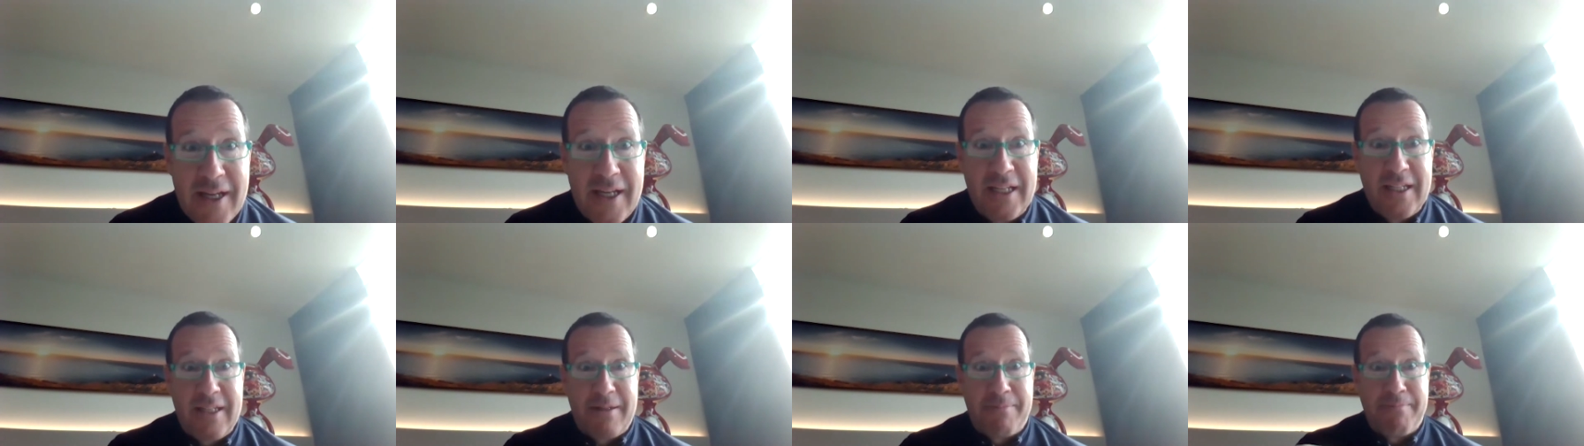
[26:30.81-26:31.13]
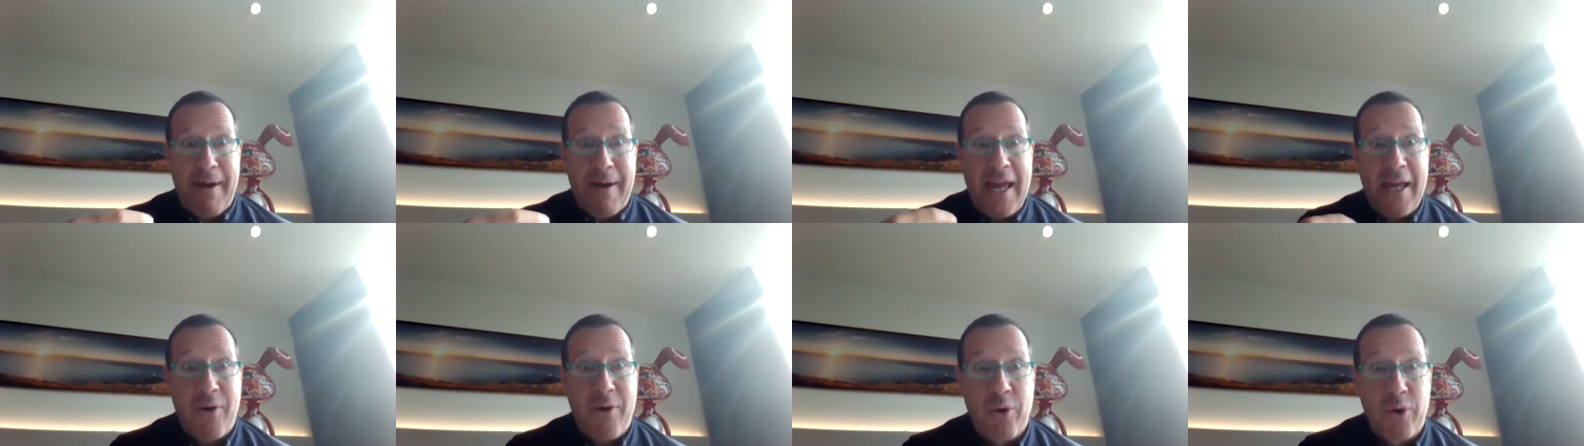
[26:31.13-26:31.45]
he's
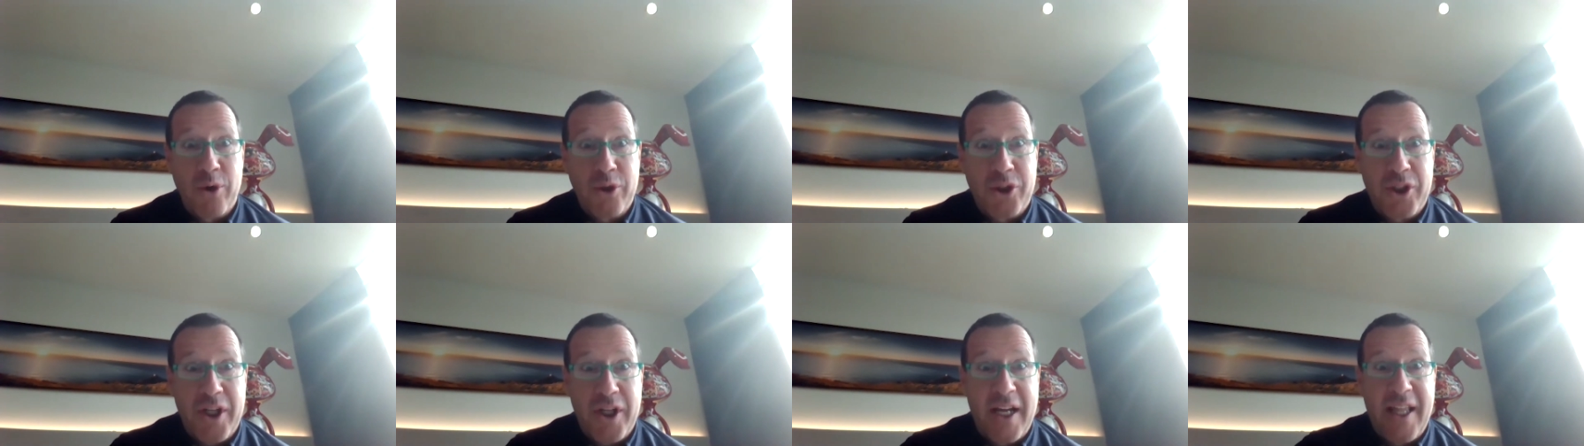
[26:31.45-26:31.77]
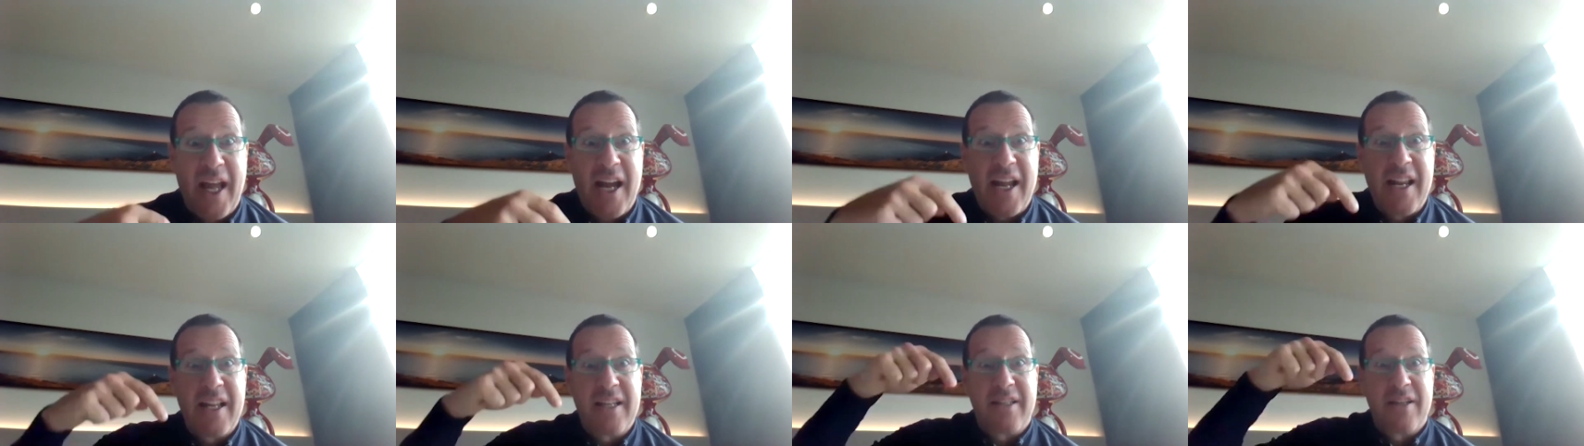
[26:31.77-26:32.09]
my coach,
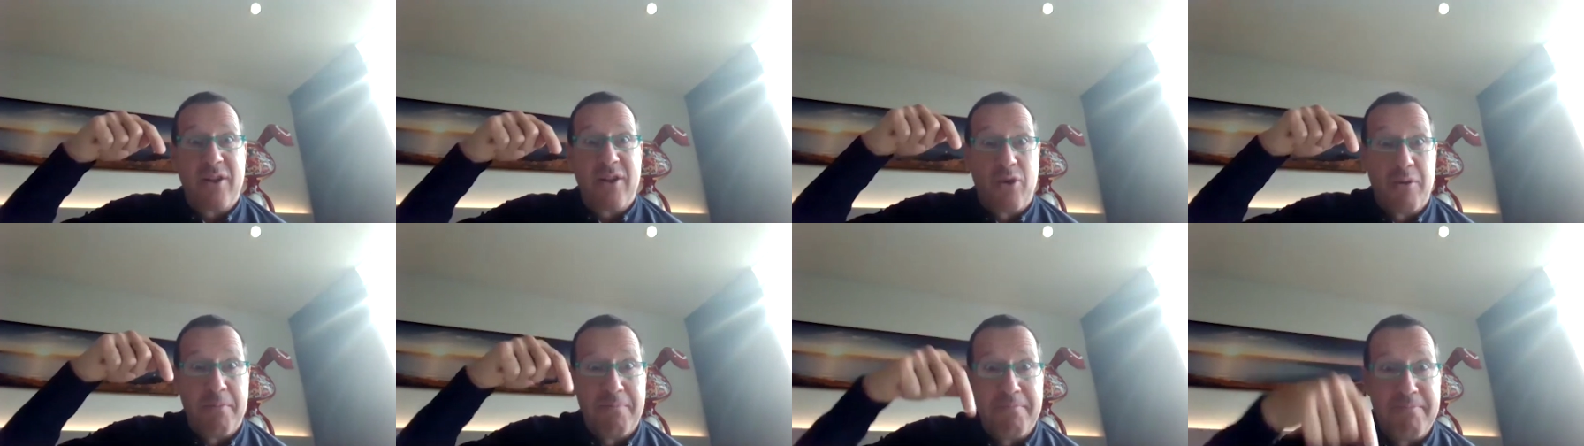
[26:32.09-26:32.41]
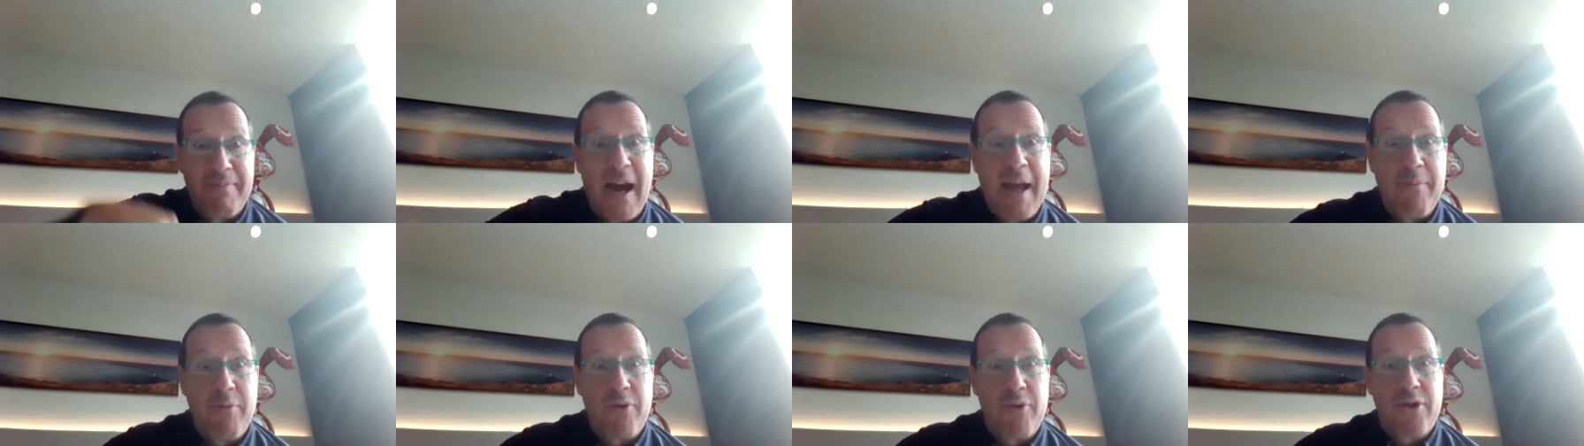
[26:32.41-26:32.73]
and I listen to
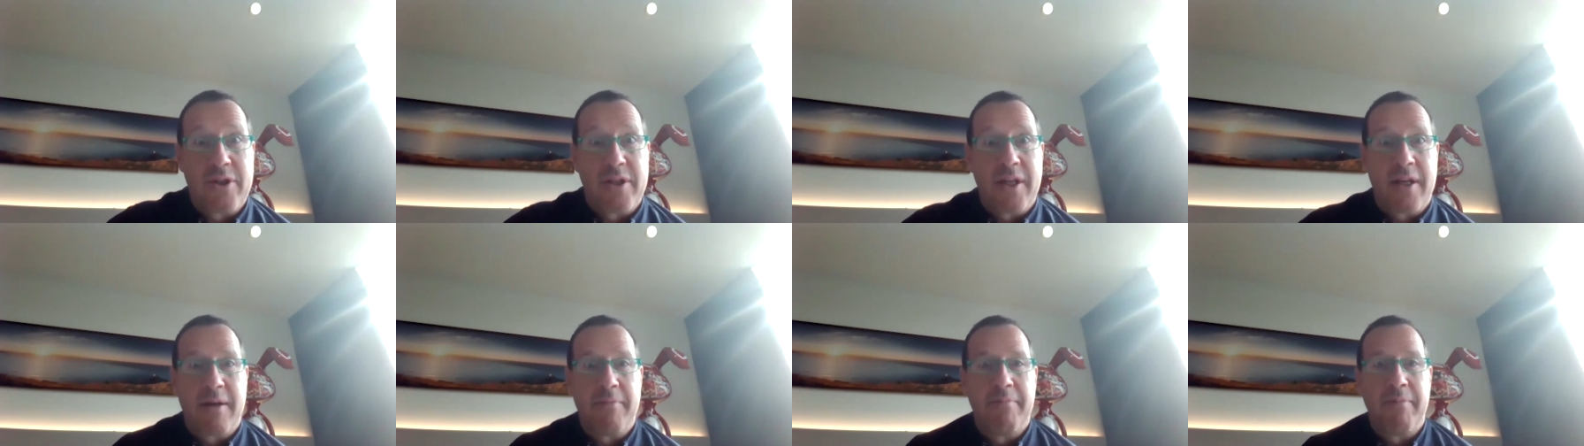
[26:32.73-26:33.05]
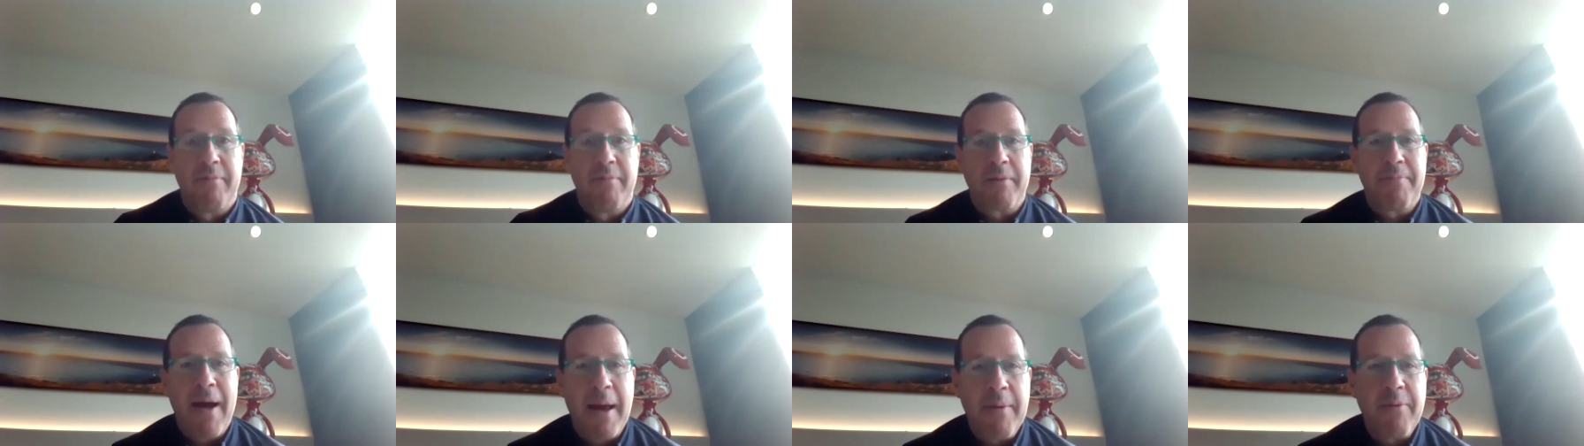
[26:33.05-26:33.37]
my music.
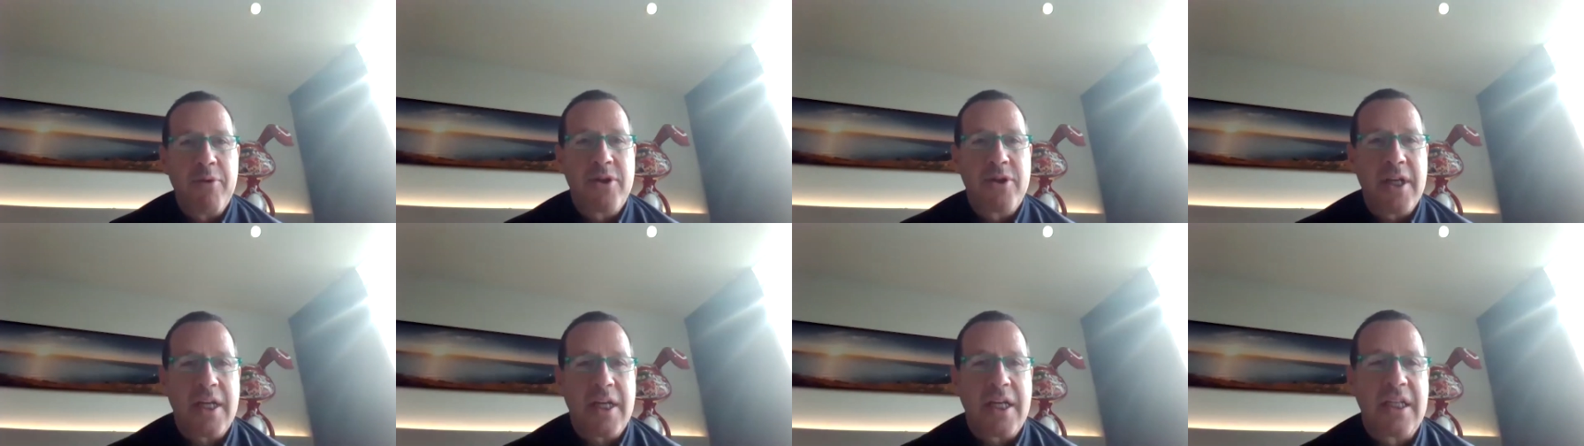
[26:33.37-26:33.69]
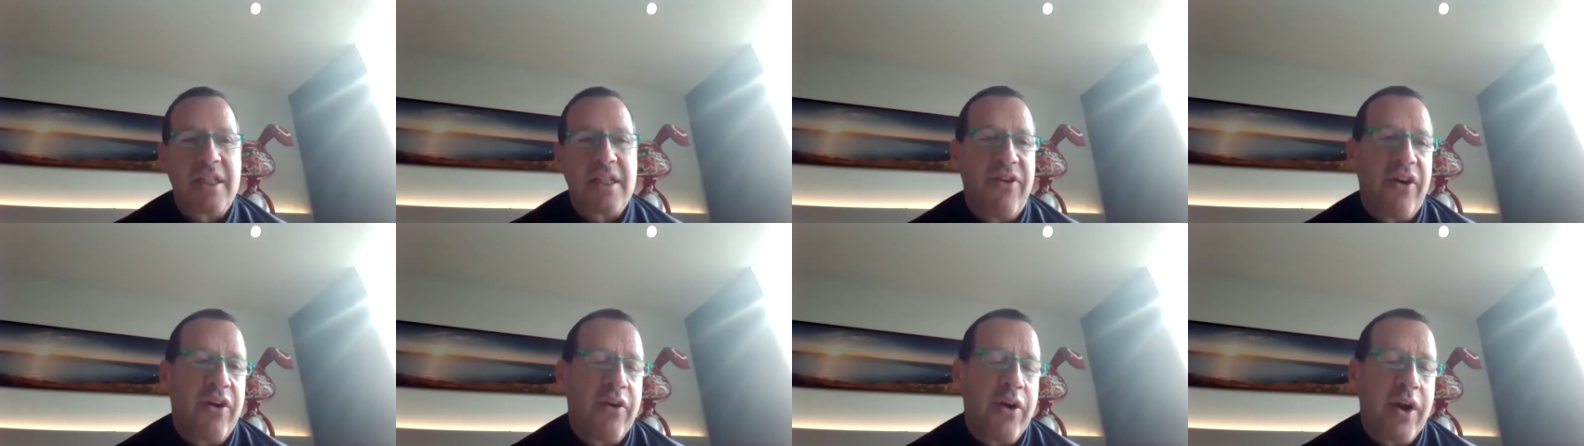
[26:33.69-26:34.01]
But my music
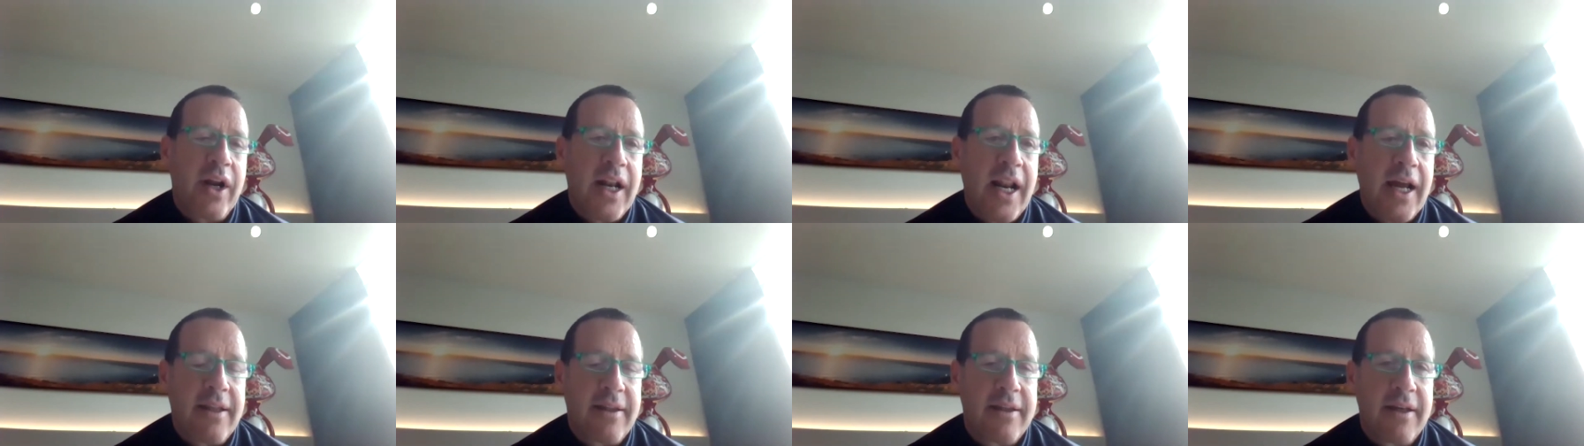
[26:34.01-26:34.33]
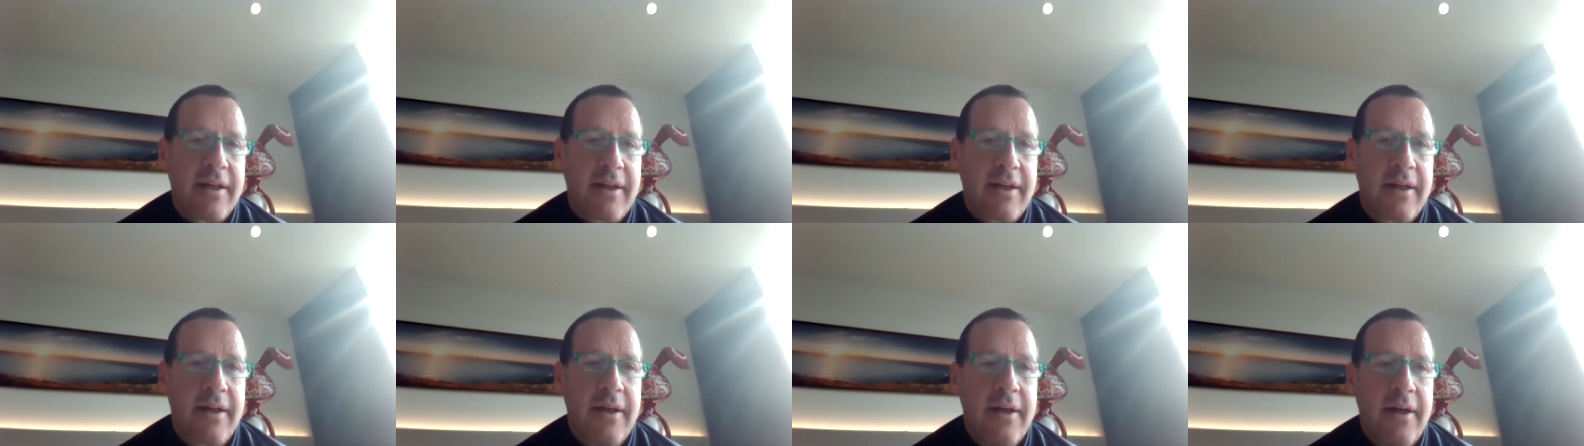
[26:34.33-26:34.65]
is very
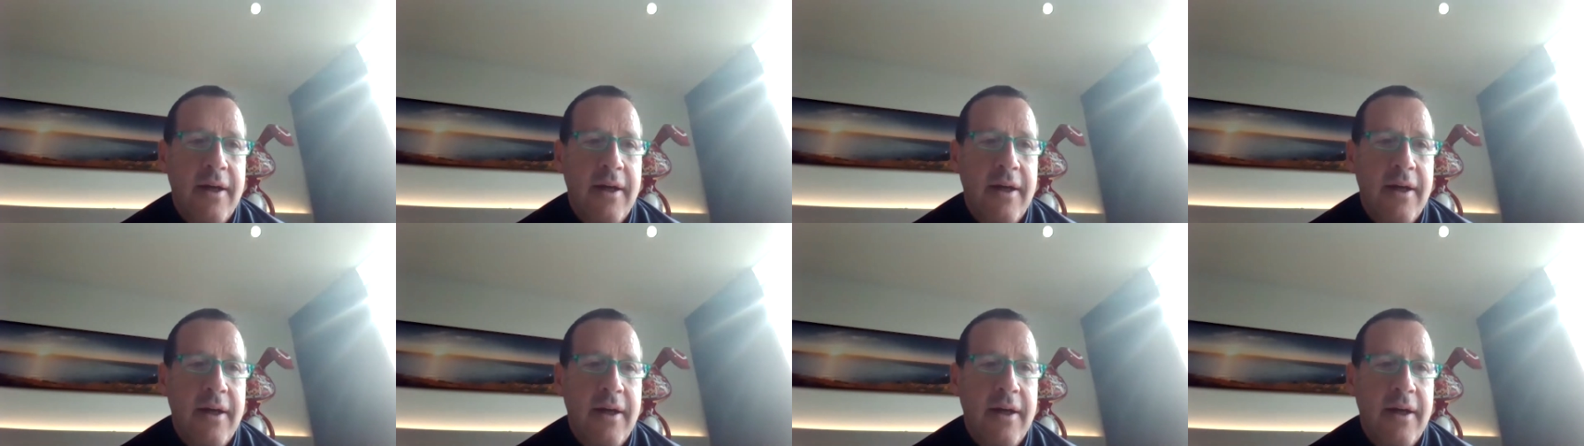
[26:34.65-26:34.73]
eclectic.